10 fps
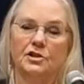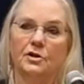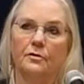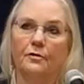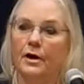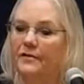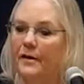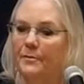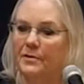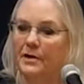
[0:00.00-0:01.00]
So
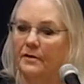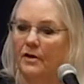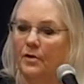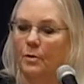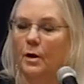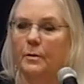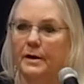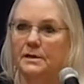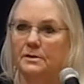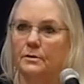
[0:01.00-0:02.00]
45% of all the work
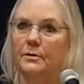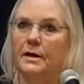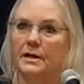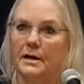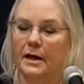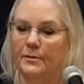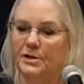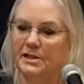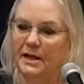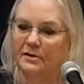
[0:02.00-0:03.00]
we do is
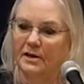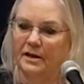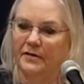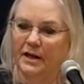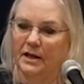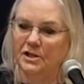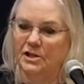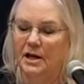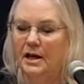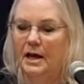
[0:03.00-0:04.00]
languages outside of English.